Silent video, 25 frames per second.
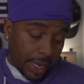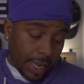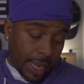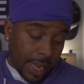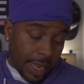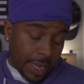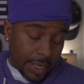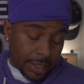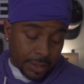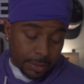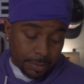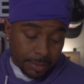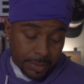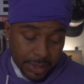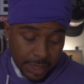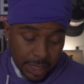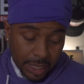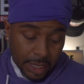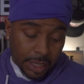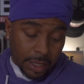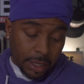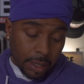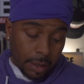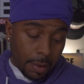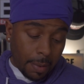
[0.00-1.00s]
guys, I'm
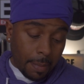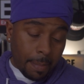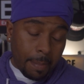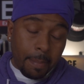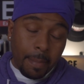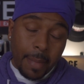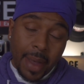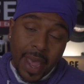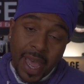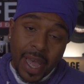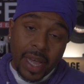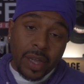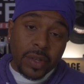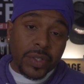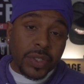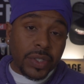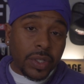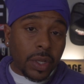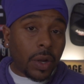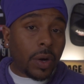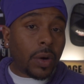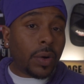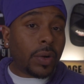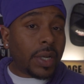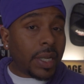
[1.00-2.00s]
telling you.
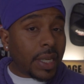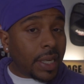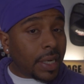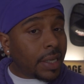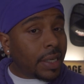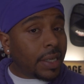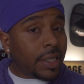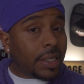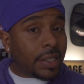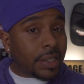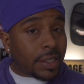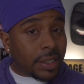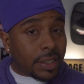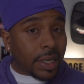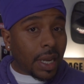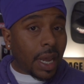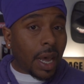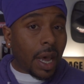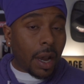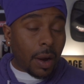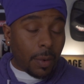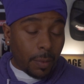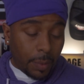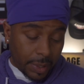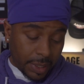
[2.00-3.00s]
Milestone did a good
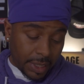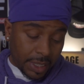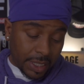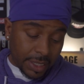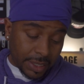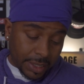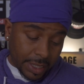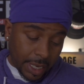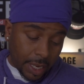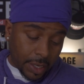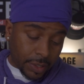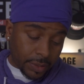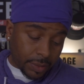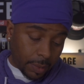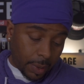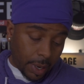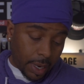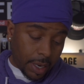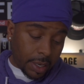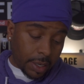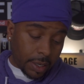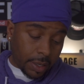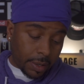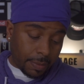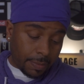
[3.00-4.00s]
job with this house right
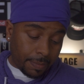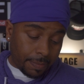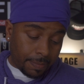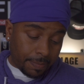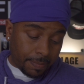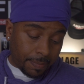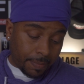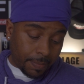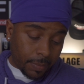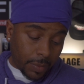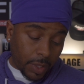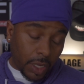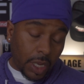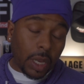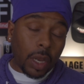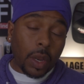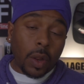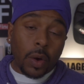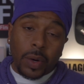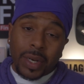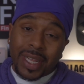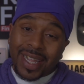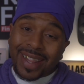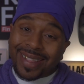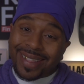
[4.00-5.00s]
here.
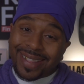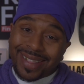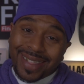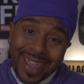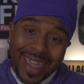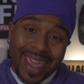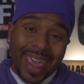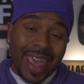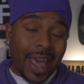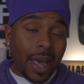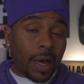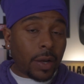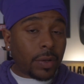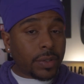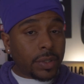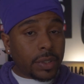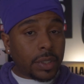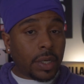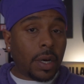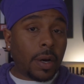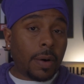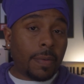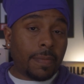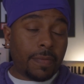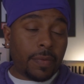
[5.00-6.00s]
Cloning that house,
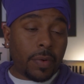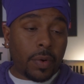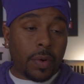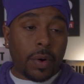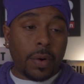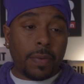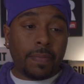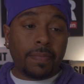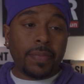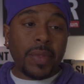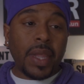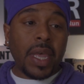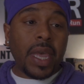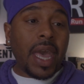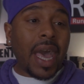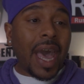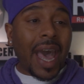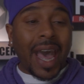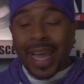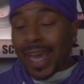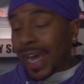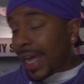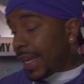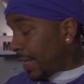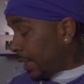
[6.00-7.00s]
Tom Ford.
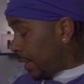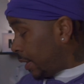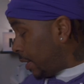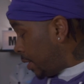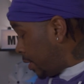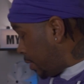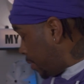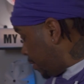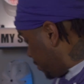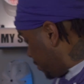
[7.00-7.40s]
I got the